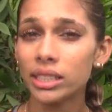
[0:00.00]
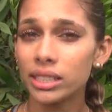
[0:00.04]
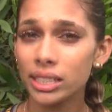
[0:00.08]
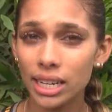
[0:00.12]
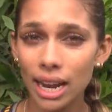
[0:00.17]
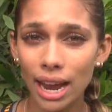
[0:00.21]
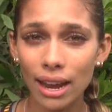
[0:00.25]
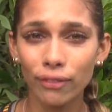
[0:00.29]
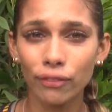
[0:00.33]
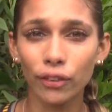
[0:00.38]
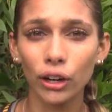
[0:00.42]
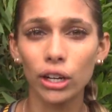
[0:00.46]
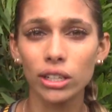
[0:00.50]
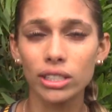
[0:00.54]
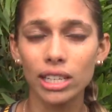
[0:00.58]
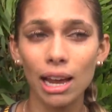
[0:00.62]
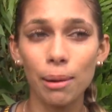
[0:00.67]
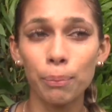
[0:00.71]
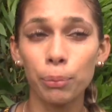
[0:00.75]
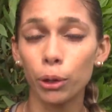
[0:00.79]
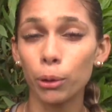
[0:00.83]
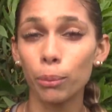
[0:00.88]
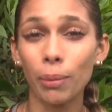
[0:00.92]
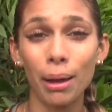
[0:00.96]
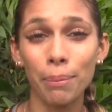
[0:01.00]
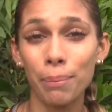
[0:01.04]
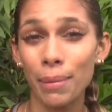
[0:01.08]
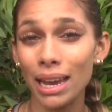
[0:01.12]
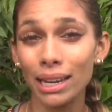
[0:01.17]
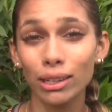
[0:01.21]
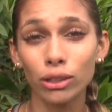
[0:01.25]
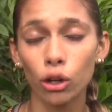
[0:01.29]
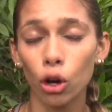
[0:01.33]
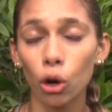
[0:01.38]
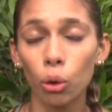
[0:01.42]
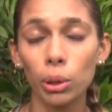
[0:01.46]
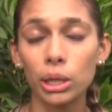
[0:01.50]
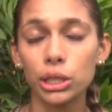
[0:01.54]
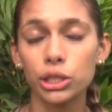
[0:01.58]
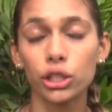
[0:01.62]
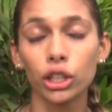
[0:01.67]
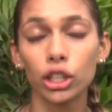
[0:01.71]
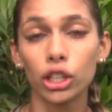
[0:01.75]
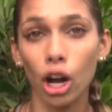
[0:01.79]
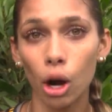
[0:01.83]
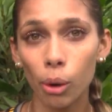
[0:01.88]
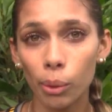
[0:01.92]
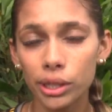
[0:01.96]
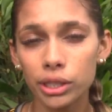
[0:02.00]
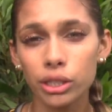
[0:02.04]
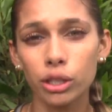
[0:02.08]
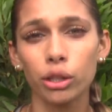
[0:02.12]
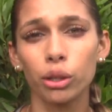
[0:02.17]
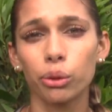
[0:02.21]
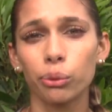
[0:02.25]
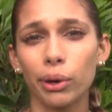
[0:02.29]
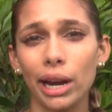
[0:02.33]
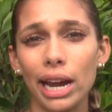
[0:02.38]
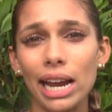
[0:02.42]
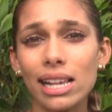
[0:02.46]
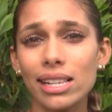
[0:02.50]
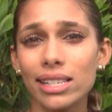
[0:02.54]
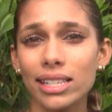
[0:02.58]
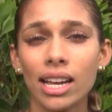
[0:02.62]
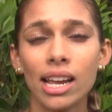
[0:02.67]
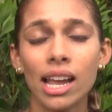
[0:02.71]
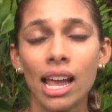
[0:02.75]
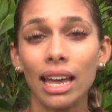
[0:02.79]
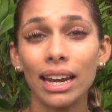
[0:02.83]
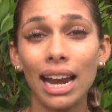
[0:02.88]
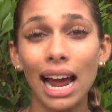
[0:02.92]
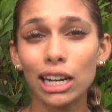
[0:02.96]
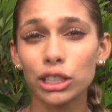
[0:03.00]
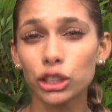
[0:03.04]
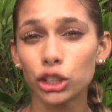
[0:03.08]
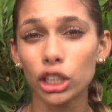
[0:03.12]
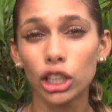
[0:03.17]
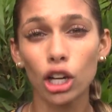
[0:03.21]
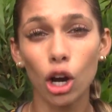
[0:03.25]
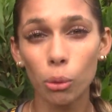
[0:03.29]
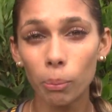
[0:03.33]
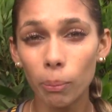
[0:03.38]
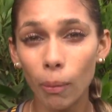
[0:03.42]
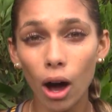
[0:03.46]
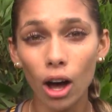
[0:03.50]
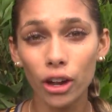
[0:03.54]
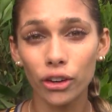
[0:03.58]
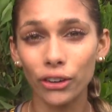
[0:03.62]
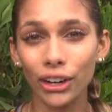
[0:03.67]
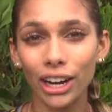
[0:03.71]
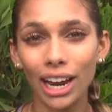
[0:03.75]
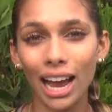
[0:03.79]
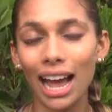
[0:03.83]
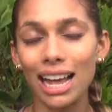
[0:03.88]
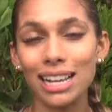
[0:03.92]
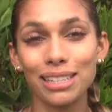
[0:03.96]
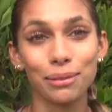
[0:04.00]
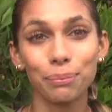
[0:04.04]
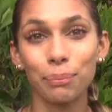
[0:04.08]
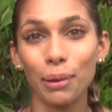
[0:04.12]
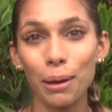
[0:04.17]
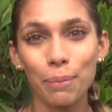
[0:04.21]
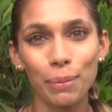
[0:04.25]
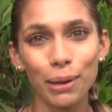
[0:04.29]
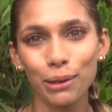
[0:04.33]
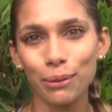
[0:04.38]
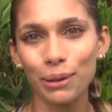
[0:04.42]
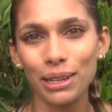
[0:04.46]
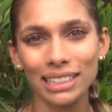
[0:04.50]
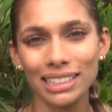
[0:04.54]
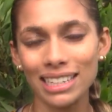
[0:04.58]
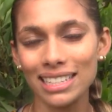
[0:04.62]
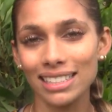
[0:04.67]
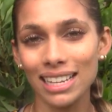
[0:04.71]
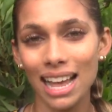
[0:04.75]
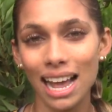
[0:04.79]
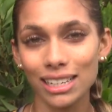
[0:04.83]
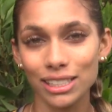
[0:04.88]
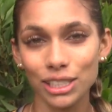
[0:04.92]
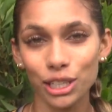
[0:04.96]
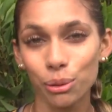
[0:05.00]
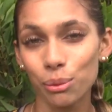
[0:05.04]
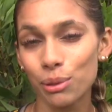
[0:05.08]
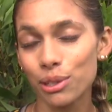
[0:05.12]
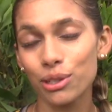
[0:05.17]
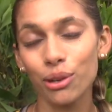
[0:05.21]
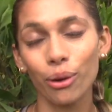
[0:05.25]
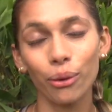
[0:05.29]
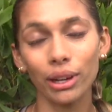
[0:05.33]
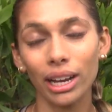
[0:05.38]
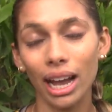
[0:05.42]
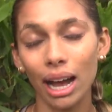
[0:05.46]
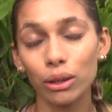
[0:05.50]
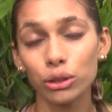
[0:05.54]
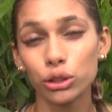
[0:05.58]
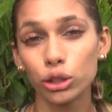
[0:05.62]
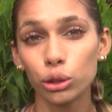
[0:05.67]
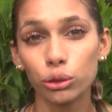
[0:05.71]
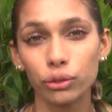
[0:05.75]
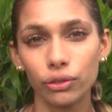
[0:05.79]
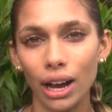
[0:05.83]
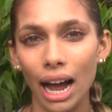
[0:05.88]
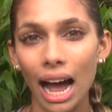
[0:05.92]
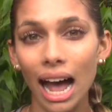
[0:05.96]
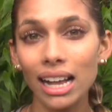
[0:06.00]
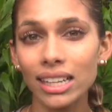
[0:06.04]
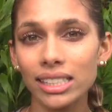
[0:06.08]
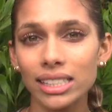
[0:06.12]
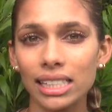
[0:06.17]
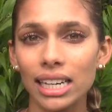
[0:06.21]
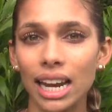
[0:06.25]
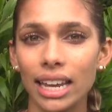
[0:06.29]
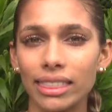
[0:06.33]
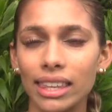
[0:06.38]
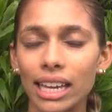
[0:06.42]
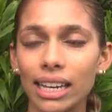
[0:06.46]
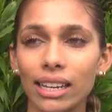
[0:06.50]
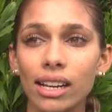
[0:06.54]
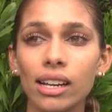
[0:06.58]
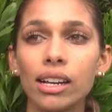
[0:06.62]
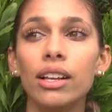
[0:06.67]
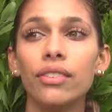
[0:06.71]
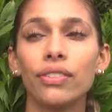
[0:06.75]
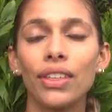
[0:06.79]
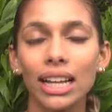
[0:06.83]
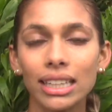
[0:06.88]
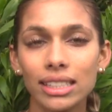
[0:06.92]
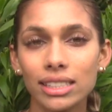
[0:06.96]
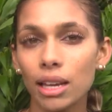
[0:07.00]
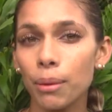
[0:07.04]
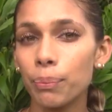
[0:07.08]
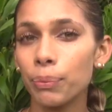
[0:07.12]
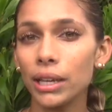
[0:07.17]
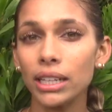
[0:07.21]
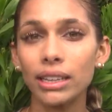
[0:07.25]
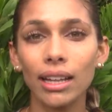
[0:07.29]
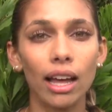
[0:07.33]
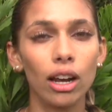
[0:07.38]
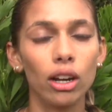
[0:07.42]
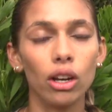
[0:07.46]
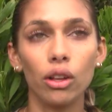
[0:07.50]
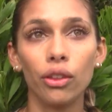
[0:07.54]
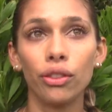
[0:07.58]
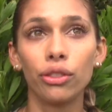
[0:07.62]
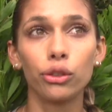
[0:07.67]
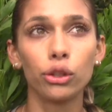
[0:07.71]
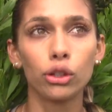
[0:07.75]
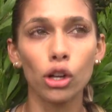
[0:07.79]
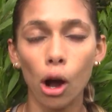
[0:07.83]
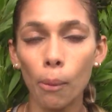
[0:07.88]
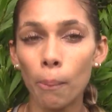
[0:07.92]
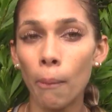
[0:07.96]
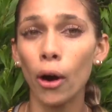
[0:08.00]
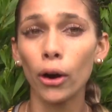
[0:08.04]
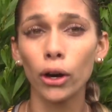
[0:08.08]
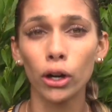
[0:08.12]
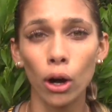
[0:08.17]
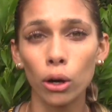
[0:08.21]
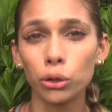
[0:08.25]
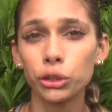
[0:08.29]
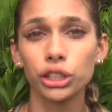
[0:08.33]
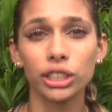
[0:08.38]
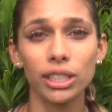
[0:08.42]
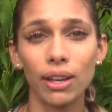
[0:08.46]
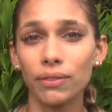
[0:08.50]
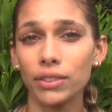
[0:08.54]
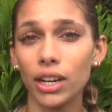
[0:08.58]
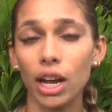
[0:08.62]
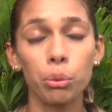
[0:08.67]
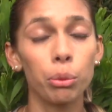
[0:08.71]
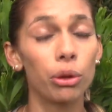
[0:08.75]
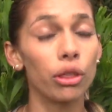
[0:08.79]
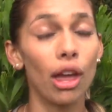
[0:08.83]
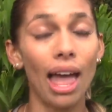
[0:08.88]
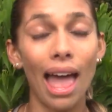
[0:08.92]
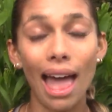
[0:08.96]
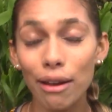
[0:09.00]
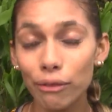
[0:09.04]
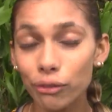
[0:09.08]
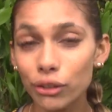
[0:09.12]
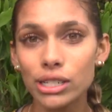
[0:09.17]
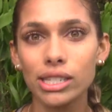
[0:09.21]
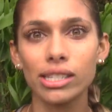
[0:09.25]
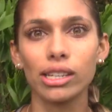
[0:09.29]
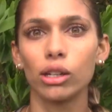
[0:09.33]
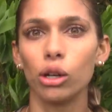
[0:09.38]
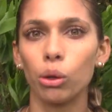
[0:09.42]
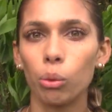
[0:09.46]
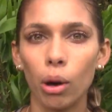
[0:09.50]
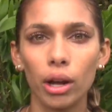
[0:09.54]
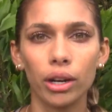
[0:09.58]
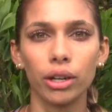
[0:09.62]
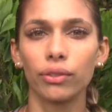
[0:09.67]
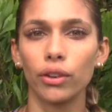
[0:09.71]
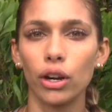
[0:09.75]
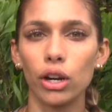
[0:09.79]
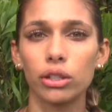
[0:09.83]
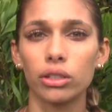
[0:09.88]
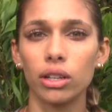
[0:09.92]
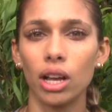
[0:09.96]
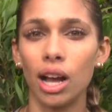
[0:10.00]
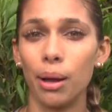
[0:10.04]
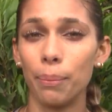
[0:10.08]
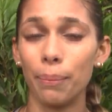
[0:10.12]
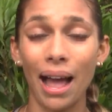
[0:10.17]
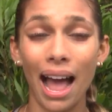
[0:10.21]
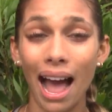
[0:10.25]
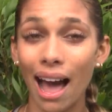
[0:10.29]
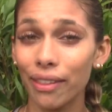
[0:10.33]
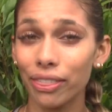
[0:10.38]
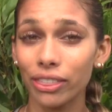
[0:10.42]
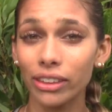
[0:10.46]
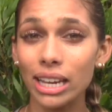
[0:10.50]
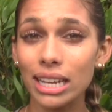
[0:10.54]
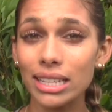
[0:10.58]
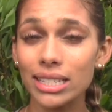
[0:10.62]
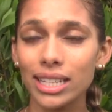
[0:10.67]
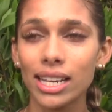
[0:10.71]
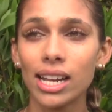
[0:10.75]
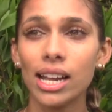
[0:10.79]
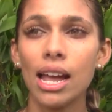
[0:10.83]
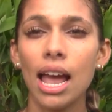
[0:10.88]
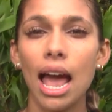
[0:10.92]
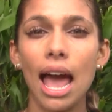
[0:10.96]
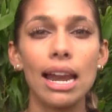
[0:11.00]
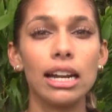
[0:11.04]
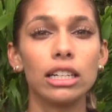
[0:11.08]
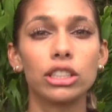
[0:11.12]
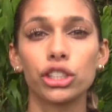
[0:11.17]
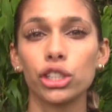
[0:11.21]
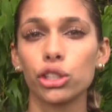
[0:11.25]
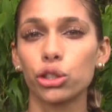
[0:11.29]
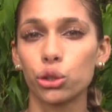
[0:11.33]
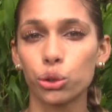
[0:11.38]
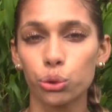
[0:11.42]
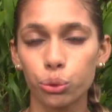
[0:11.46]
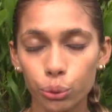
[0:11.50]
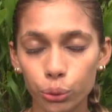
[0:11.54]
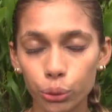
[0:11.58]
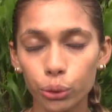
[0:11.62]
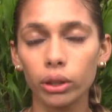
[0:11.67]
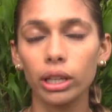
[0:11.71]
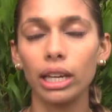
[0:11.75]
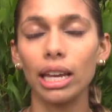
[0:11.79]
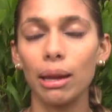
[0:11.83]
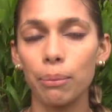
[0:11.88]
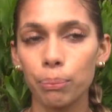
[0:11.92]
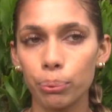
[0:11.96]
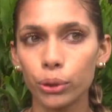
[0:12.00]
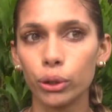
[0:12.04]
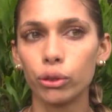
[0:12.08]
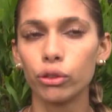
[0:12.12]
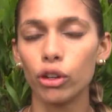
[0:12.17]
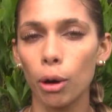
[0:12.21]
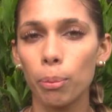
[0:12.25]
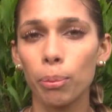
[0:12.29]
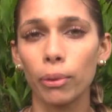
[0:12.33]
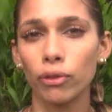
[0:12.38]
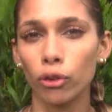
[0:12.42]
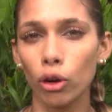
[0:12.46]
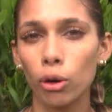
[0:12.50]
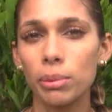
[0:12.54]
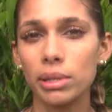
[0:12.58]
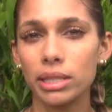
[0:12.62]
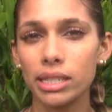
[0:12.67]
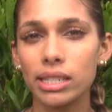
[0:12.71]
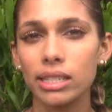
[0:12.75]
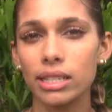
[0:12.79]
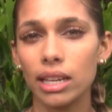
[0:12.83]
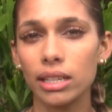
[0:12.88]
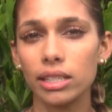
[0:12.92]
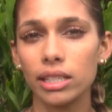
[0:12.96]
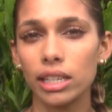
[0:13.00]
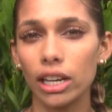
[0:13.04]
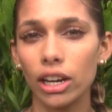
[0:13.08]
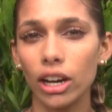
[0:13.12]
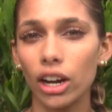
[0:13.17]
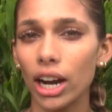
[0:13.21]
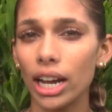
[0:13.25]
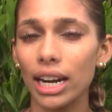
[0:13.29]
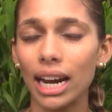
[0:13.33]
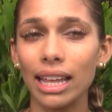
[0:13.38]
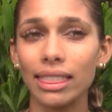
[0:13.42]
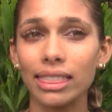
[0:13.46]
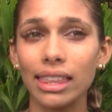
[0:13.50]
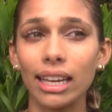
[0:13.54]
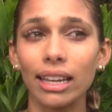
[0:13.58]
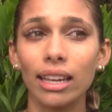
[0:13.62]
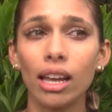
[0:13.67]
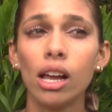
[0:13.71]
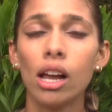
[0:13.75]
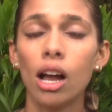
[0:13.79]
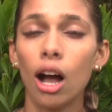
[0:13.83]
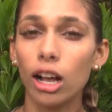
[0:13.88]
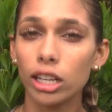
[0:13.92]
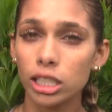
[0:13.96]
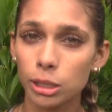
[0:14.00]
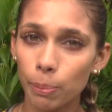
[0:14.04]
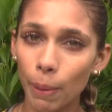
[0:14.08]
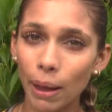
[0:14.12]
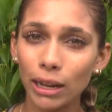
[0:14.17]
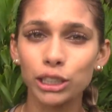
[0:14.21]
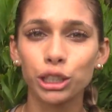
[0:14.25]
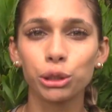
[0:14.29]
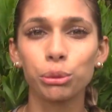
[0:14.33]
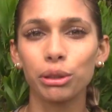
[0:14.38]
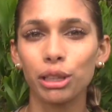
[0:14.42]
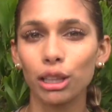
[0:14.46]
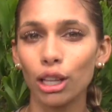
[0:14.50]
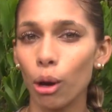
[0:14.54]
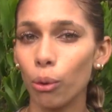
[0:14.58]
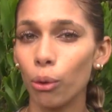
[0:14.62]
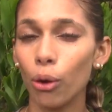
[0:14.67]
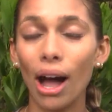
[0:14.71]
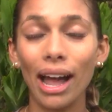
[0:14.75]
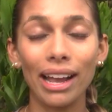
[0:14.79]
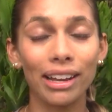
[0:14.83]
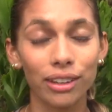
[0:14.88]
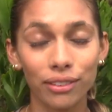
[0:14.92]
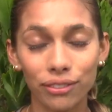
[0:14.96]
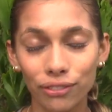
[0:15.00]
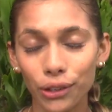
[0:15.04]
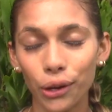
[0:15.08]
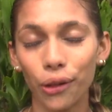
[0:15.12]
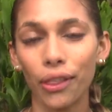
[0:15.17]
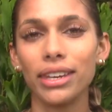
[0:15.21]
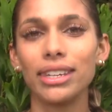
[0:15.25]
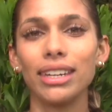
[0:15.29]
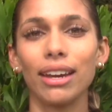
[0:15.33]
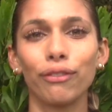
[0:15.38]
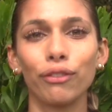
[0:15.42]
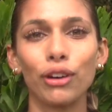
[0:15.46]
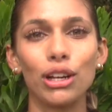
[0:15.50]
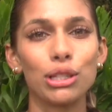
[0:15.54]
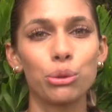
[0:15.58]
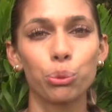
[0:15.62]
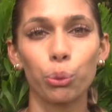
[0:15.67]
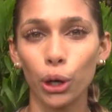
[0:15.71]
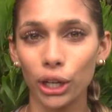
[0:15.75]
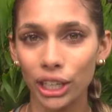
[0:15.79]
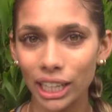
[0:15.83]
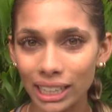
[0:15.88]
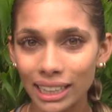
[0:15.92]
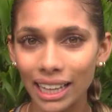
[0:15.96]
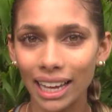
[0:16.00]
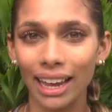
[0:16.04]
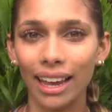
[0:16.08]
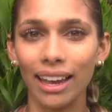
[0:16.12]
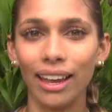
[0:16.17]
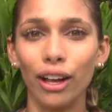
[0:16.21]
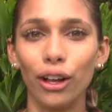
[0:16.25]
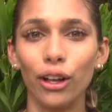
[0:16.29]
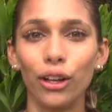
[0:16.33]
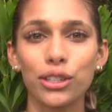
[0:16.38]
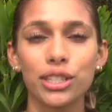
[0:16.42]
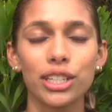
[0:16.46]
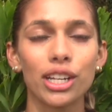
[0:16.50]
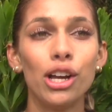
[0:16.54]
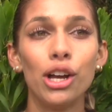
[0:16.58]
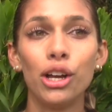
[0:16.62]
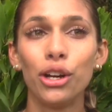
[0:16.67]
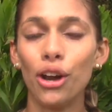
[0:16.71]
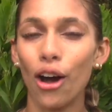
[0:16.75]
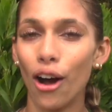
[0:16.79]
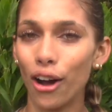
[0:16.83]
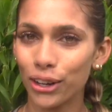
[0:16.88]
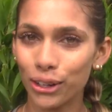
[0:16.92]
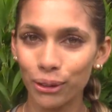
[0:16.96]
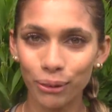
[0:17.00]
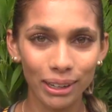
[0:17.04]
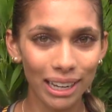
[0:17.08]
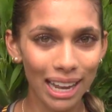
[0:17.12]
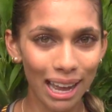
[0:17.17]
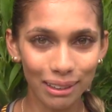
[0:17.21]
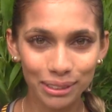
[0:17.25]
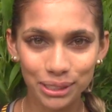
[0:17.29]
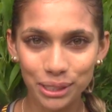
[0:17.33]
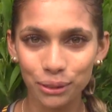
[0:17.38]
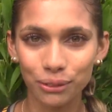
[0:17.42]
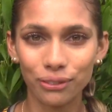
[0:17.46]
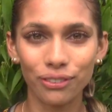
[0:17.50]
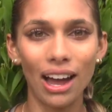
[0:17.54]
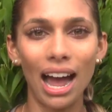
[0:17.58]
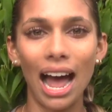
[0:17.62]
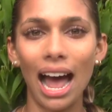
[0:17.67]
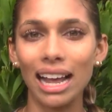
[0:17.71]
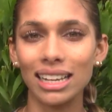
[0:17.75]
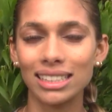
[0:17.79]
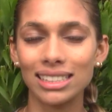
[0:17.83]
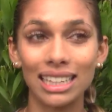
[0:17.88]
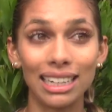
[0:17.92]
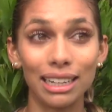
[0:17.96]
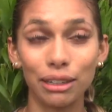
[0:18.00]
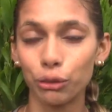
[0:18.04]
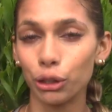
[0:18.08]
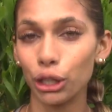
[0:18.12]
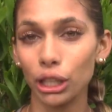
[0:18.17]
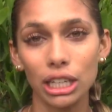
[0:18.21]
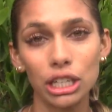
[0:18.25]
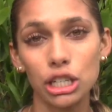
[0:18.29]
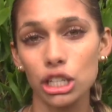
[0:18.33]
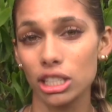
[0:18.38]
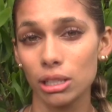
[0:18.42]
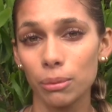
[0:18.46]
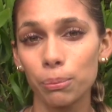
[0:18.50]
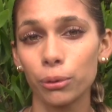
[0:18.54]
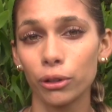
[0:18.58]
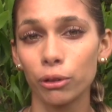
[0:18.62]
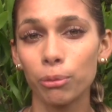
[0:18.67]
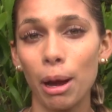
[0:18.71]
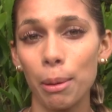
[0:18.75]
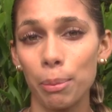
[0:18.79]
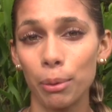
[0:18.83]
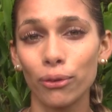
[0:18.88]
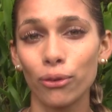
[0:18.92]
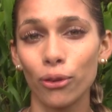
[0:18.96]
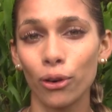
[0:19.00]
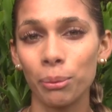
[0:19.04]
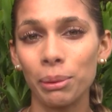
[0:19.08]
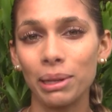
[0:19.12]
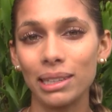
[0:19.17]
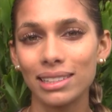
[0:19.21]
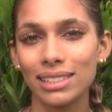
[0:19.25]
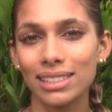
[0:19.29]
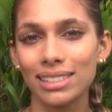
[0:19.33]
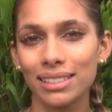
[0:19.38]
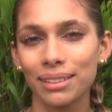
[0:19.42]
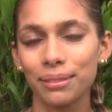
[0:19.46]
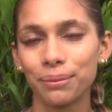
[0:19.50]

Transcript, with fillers: today, for example, my main goal was to go into the race and actually go moderate as my big weakness last year was going out too fast. And I think that's something that our coaches have done with every single one of our um, athletes. And it's just truly improved our performances this year. And I think especially with Lowell, I could feel the difference working the hills, not going out too fast, and it really just improved my performance.